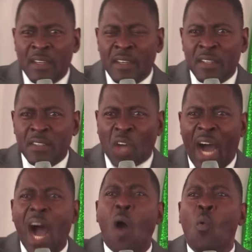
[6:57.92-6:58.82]
to
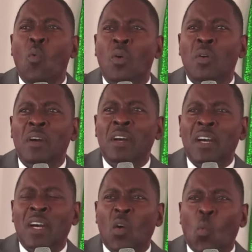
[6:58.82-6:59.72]
how
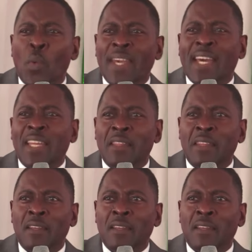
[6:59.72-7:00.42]
we can